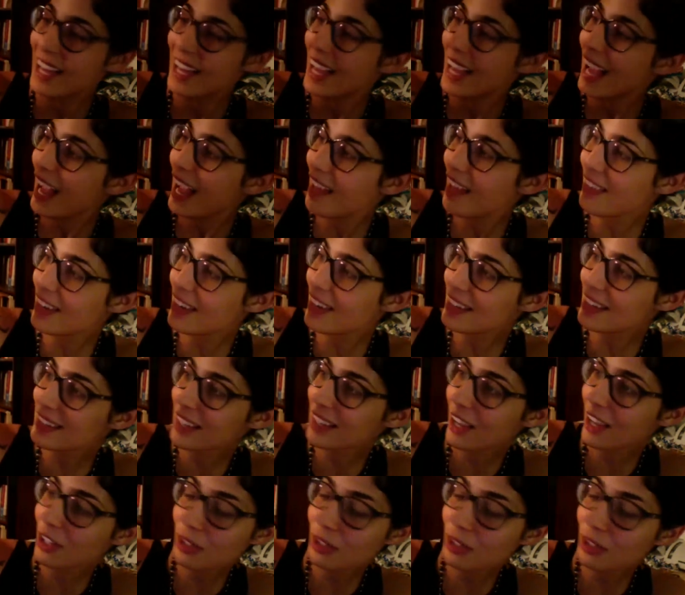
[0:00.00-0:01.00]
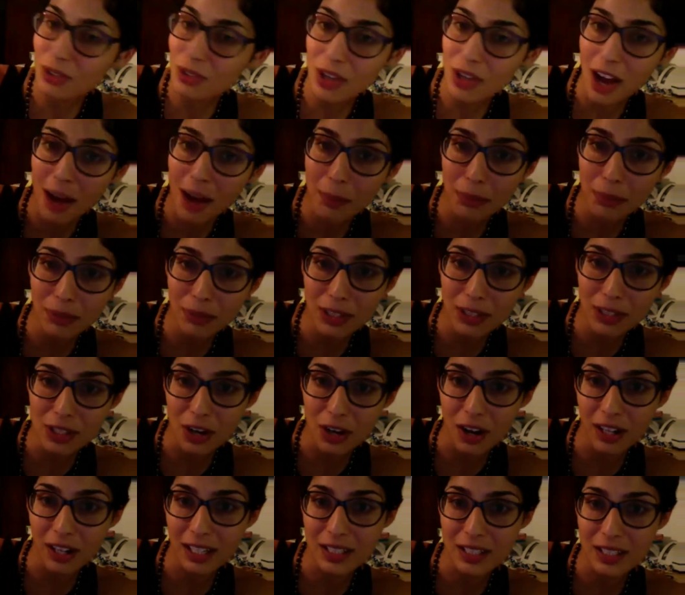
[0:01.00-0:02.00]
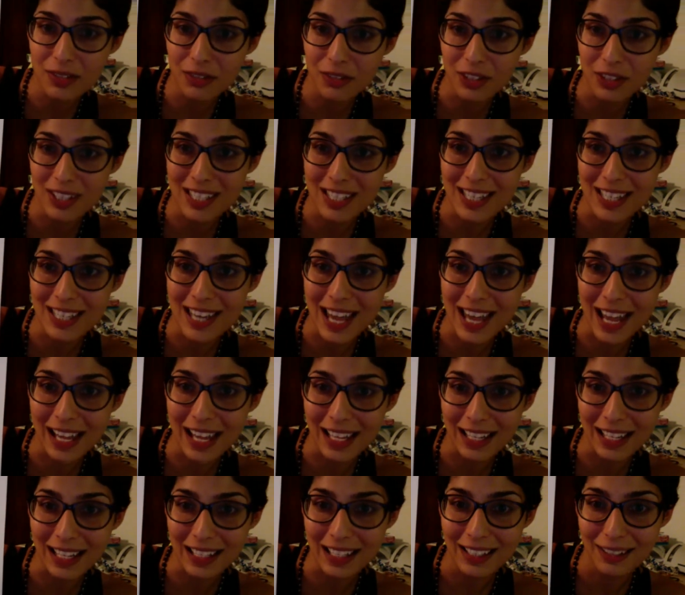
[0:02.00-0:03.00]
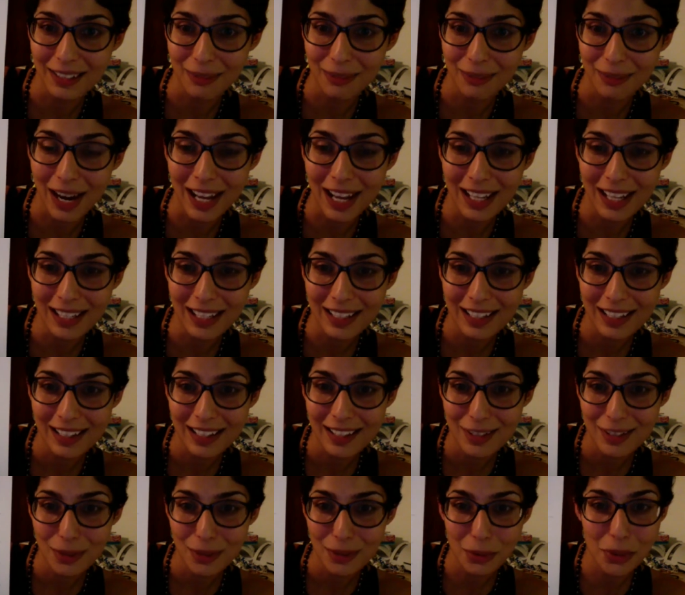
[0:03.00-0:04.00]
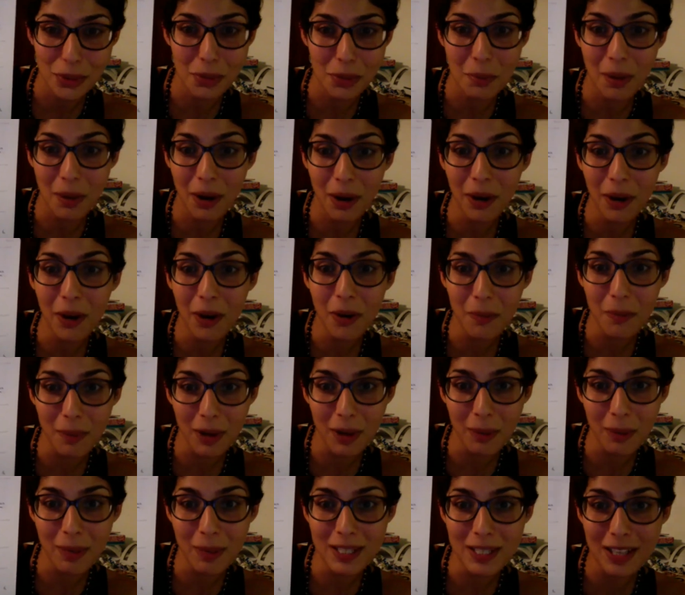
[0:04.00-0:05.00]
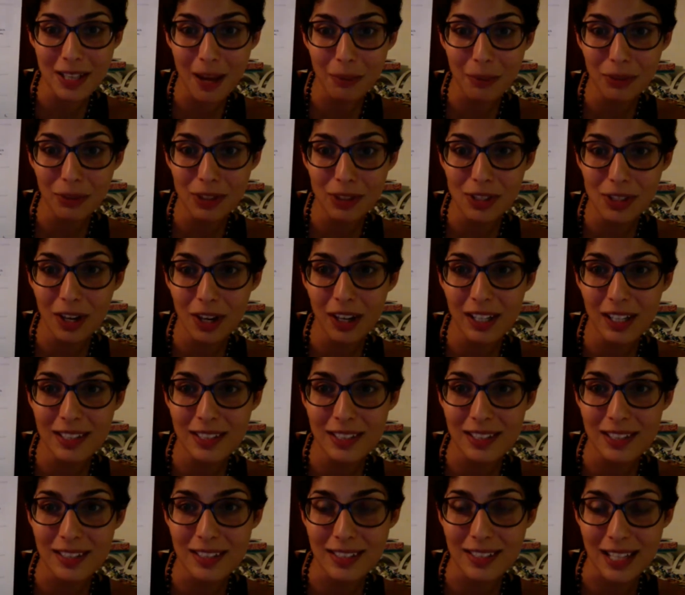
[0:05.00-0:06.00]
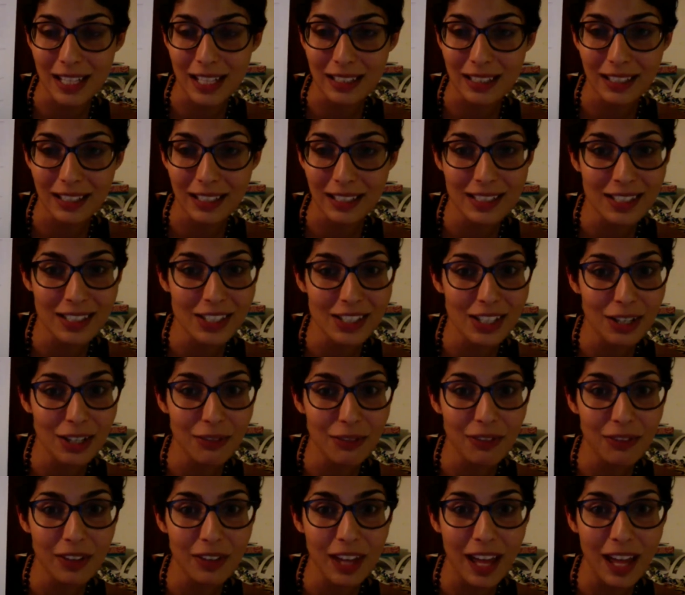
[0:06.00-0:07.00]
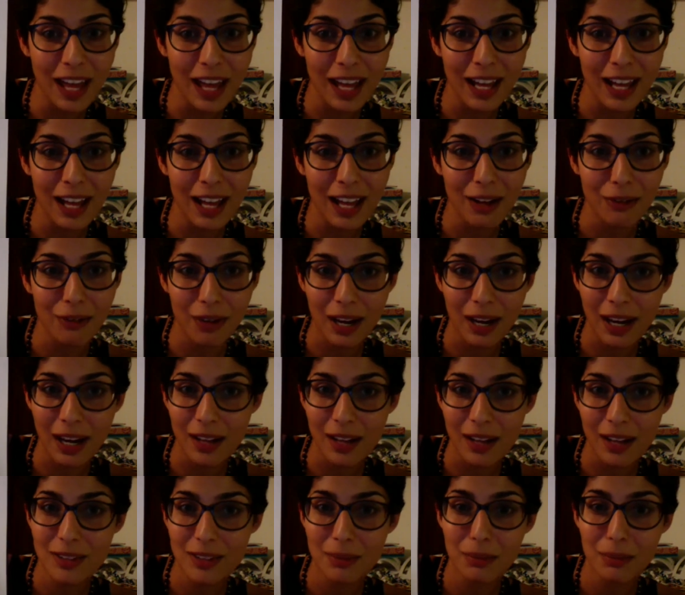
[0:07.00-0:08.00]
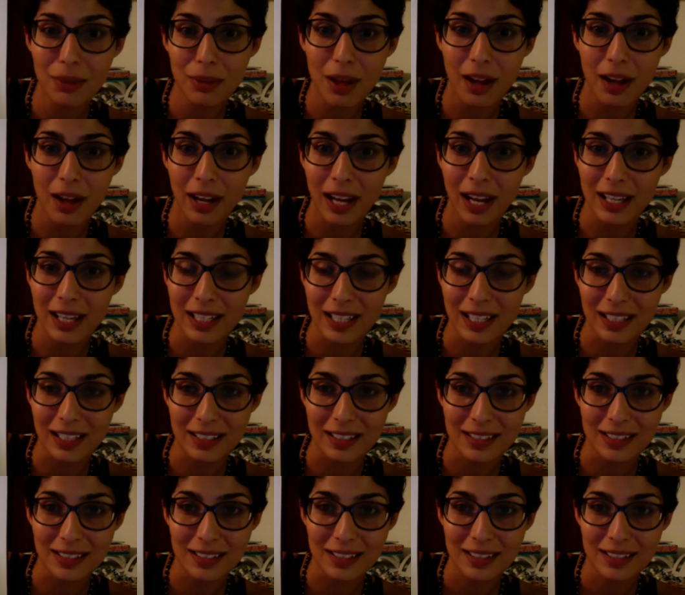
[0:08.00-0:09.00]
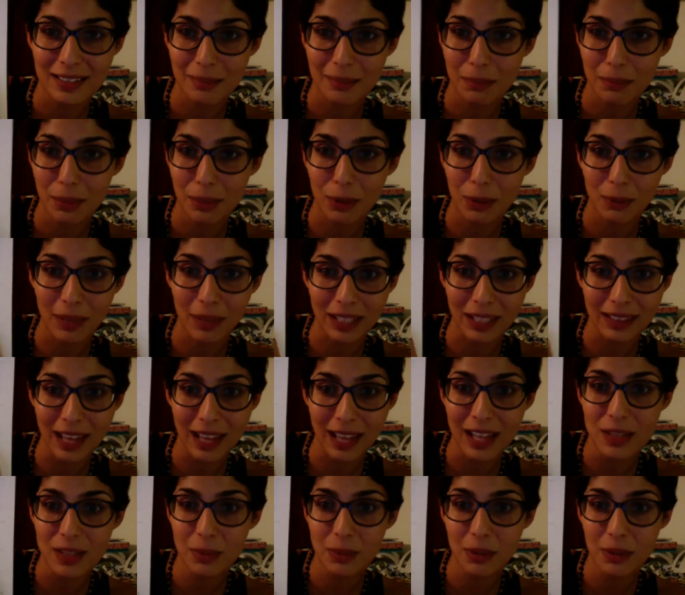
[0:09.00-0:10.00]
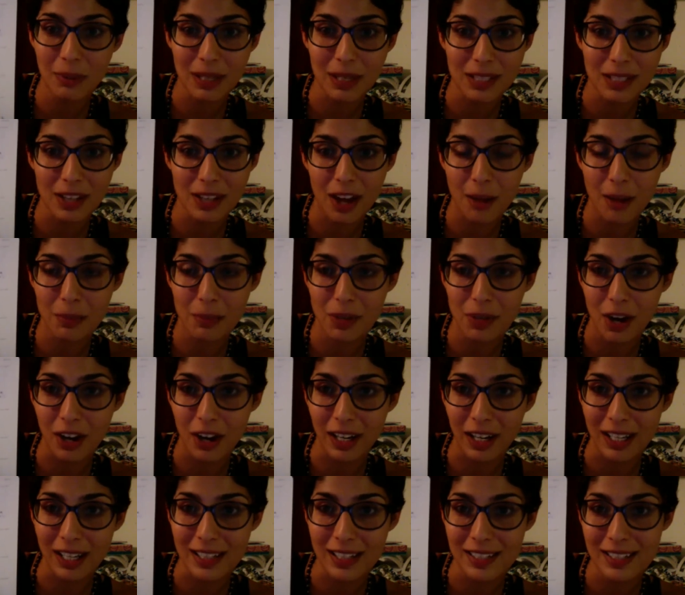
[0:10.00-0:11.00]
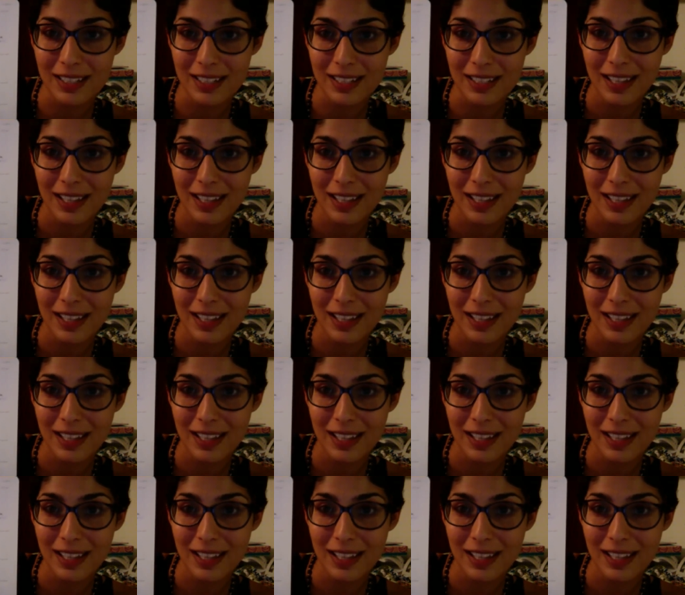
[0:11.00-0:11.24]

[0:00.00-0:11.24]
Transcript: And then it's got your top three targets for today, right? So tomorrow, one of my top three targets is take the kids to Chick Fil A and write out some blog ideas. Boom, like that's one of my top targets.